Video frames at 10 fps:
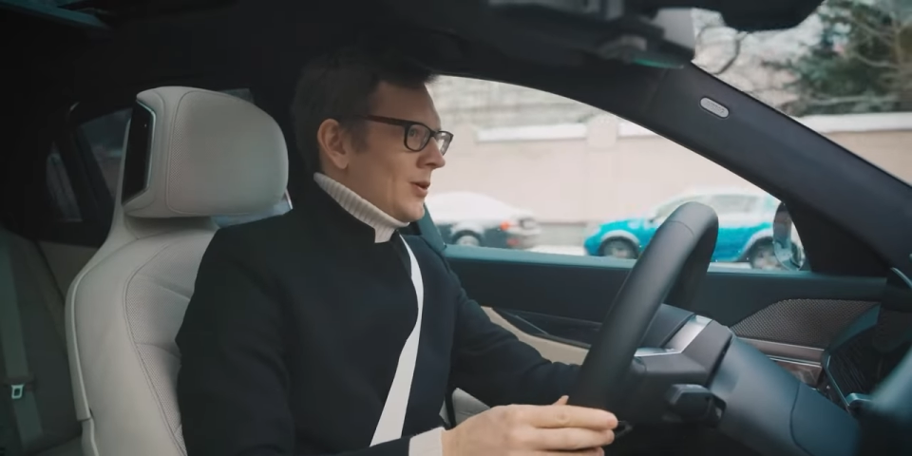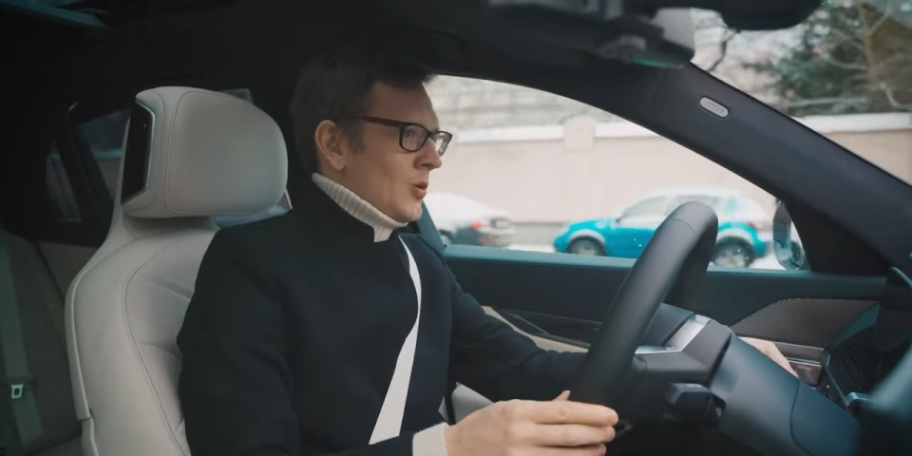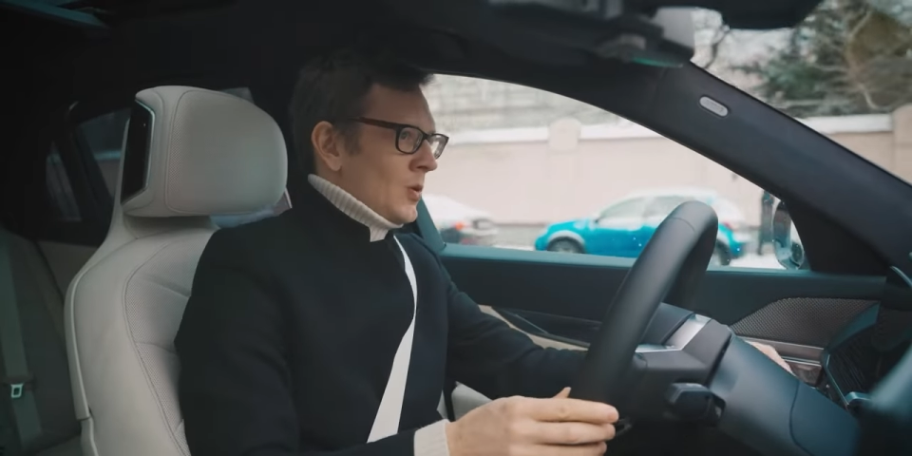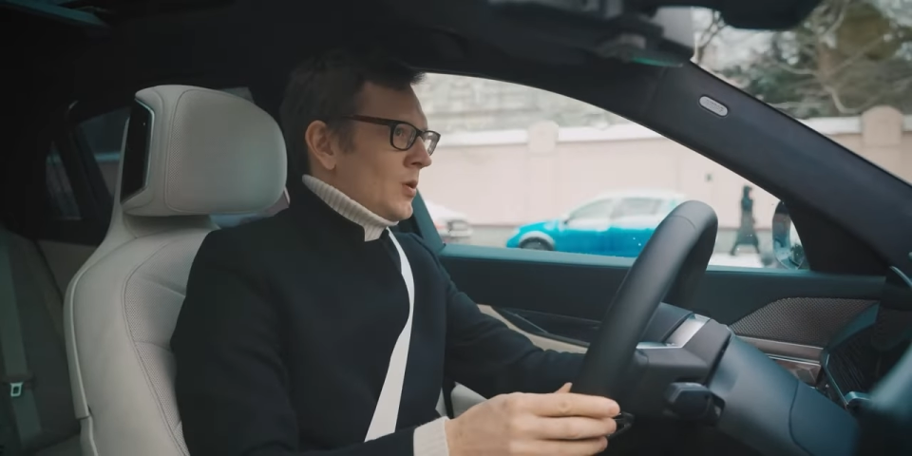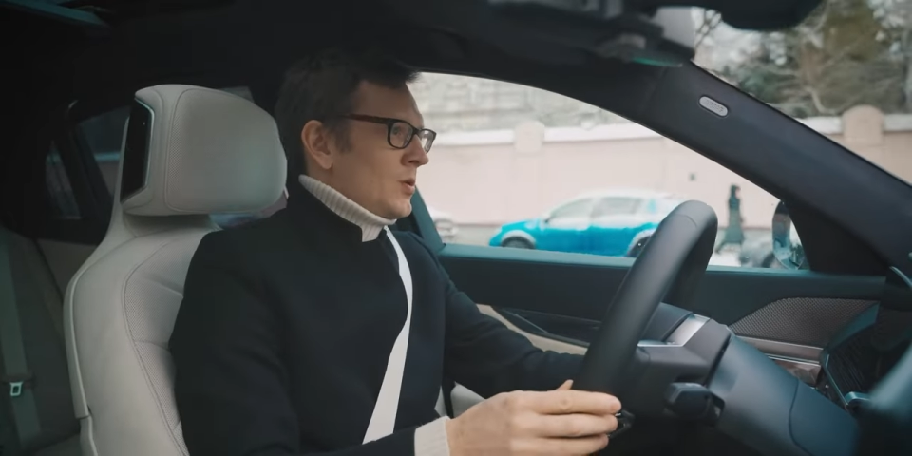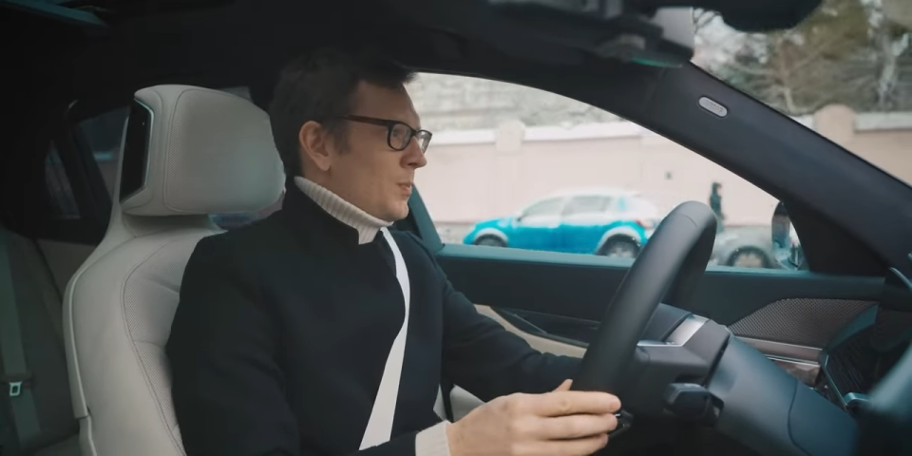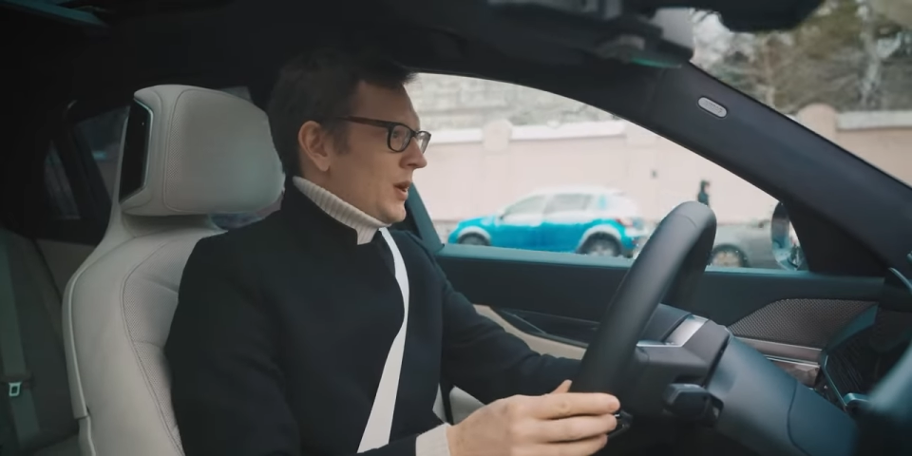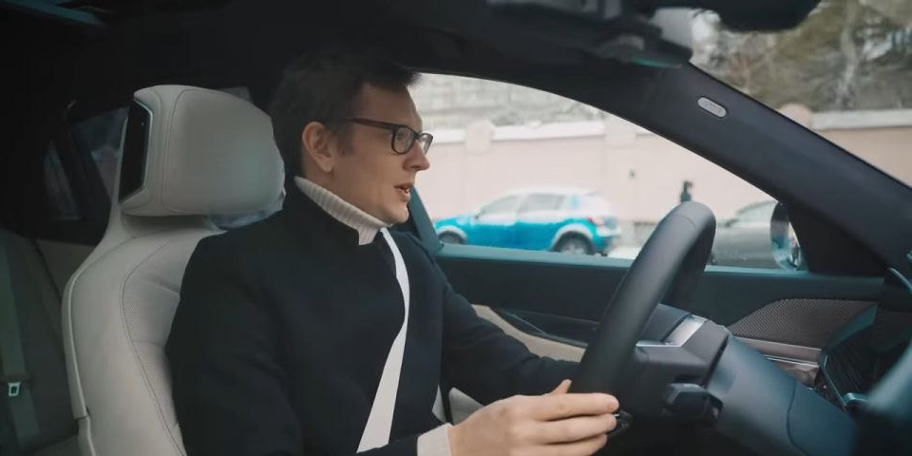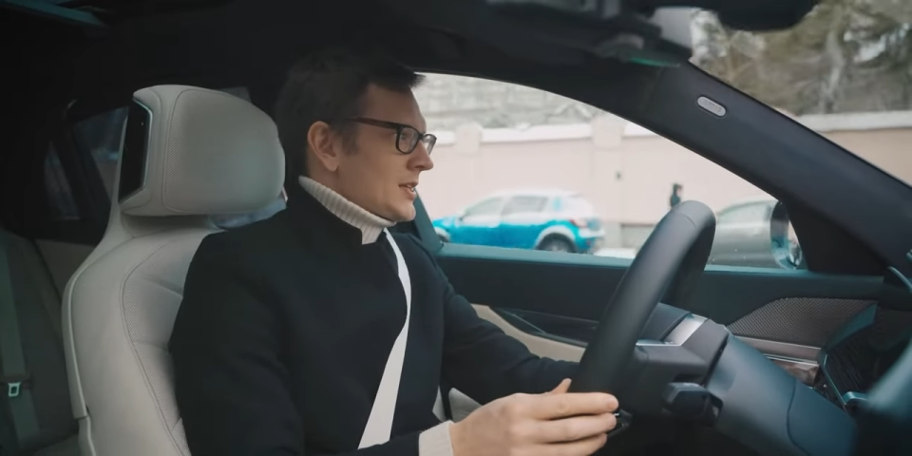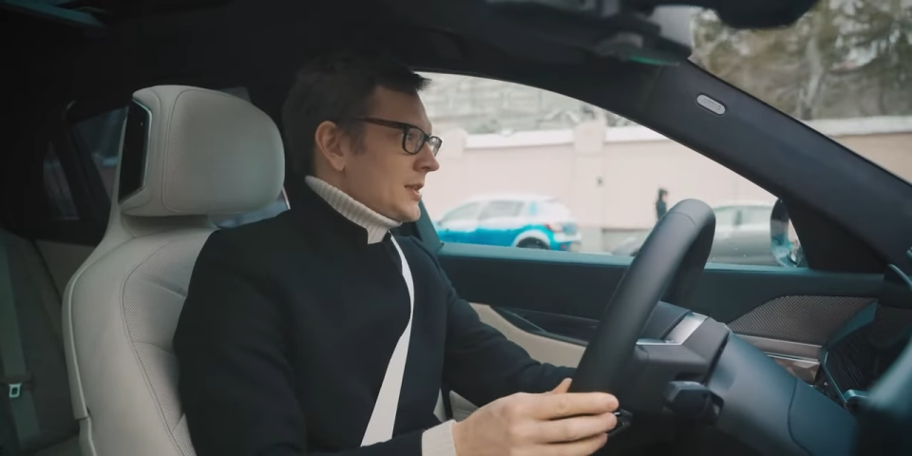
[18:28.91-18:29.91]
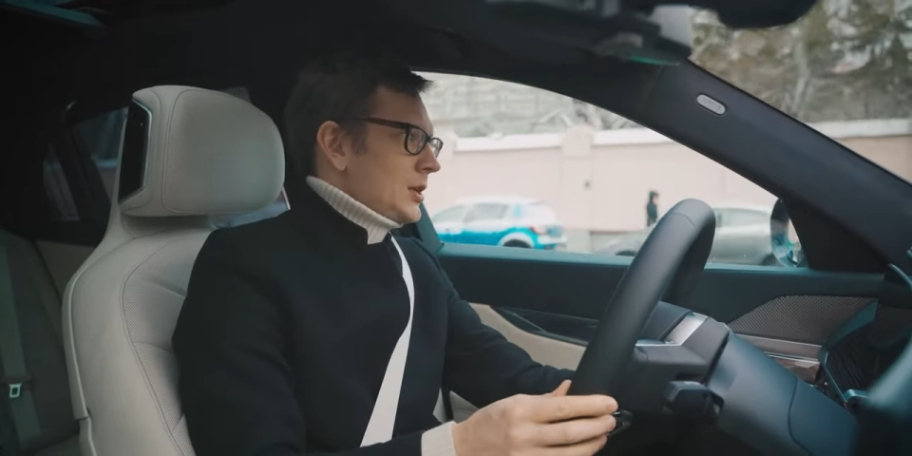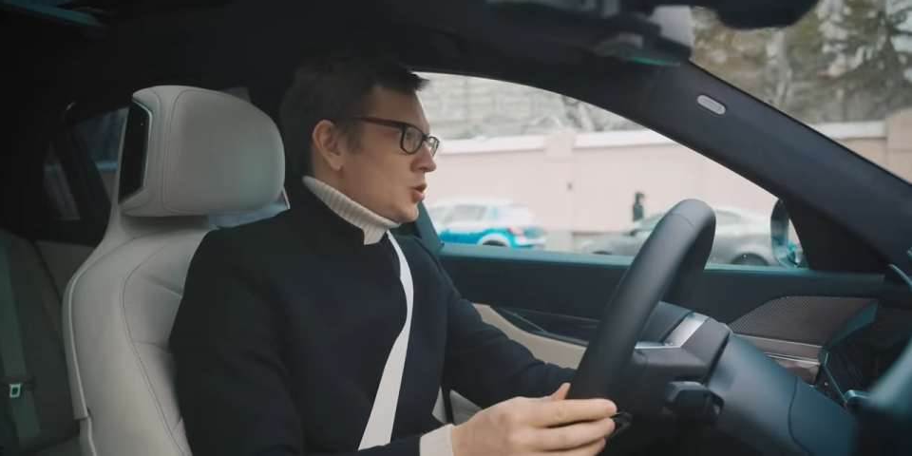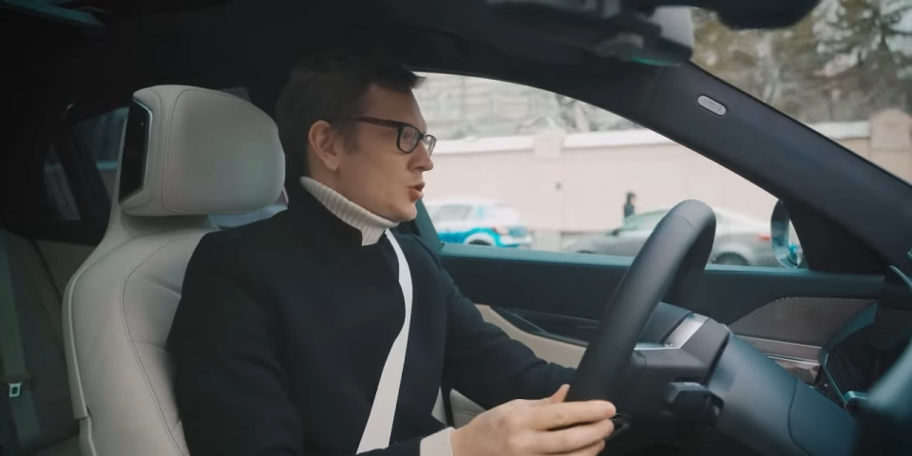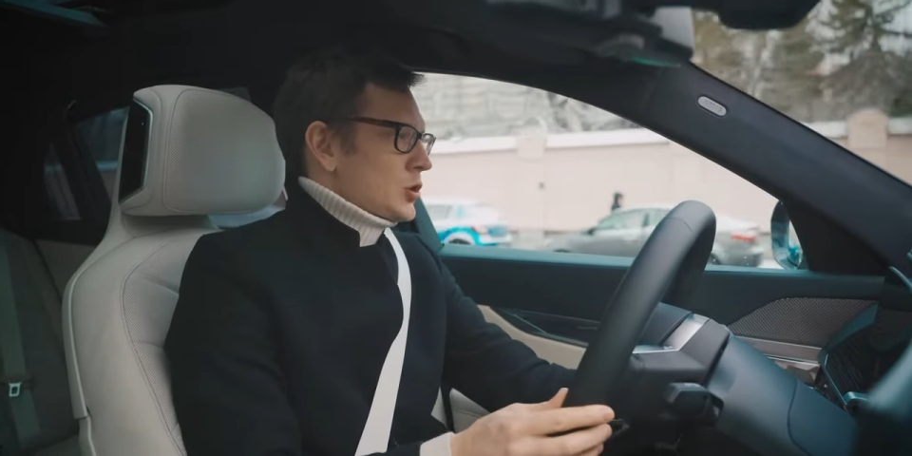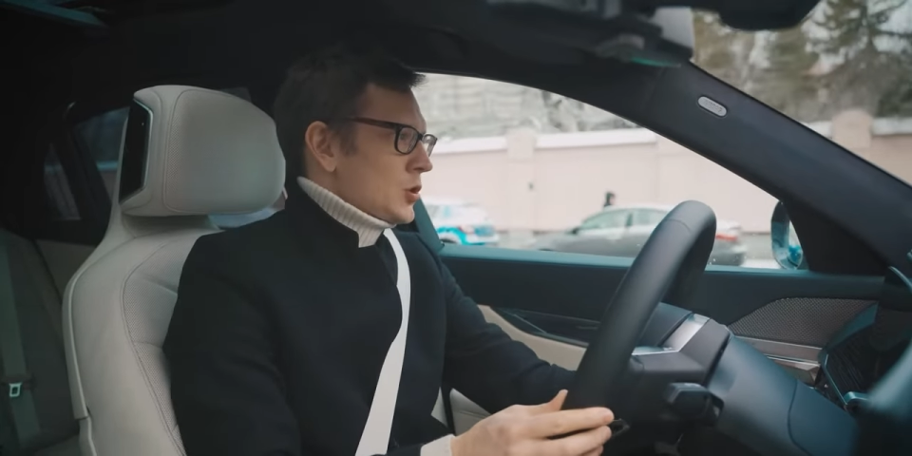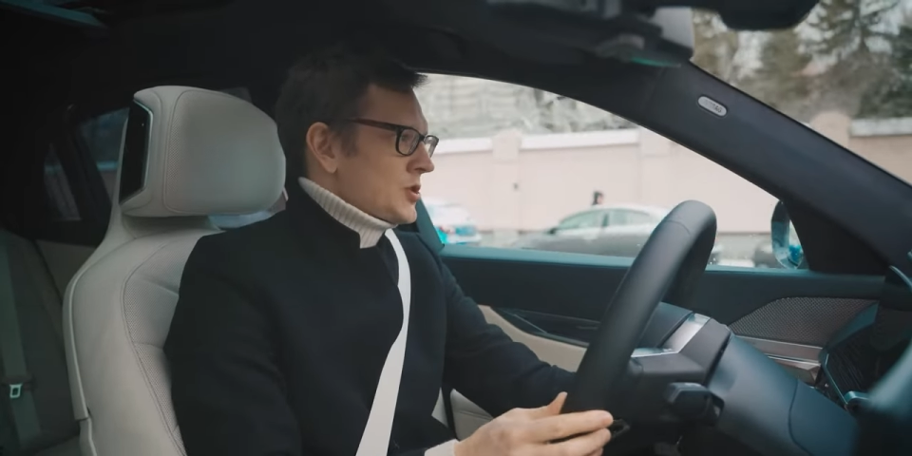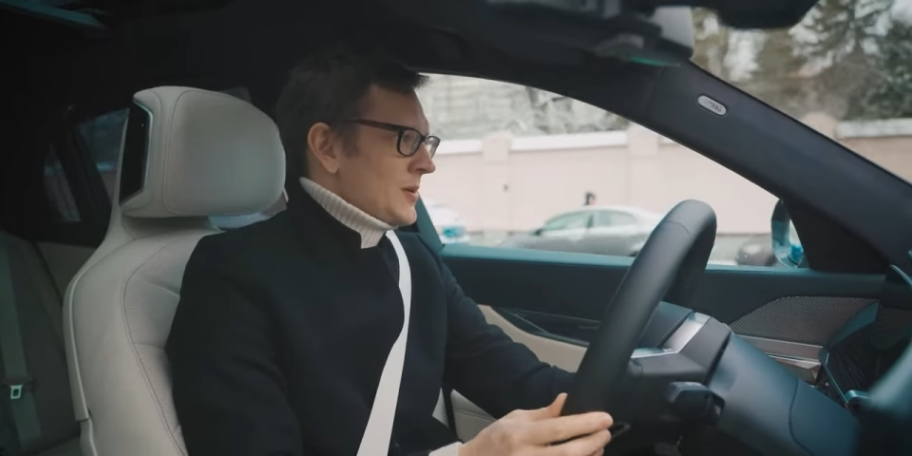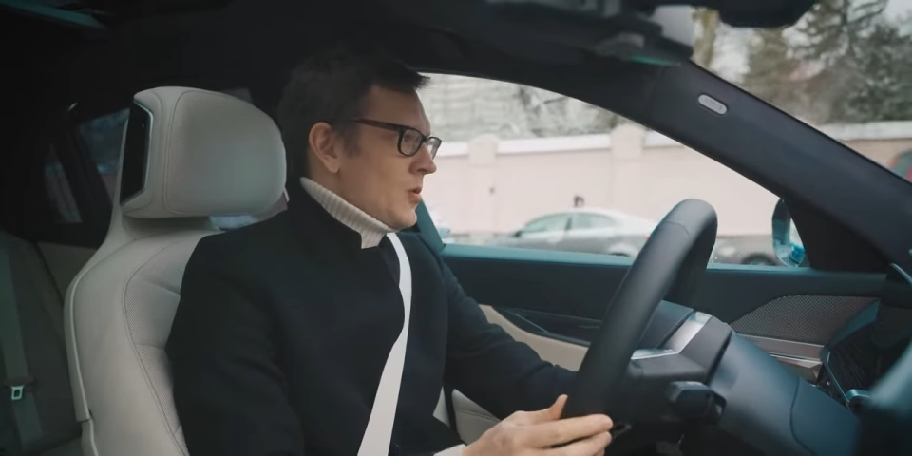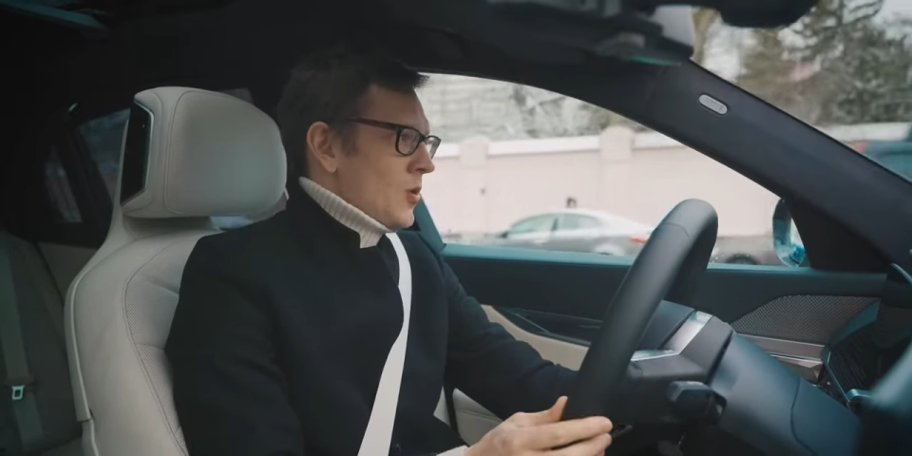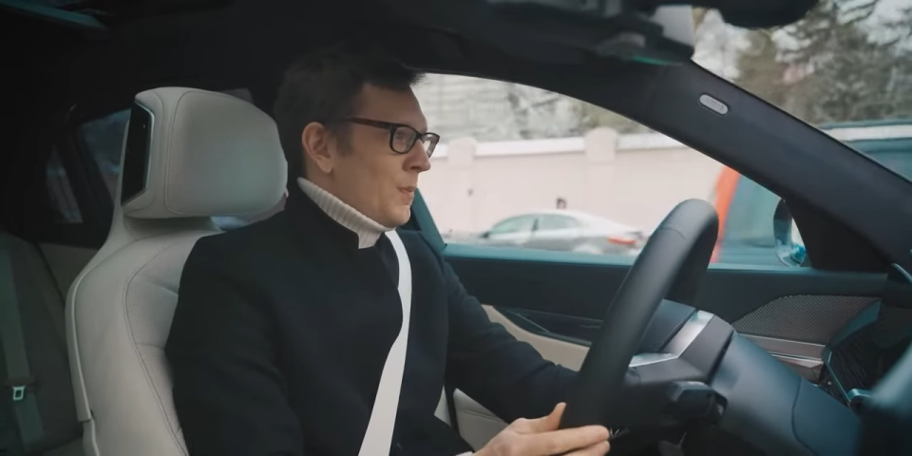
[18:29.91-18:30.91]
beautiful face will understand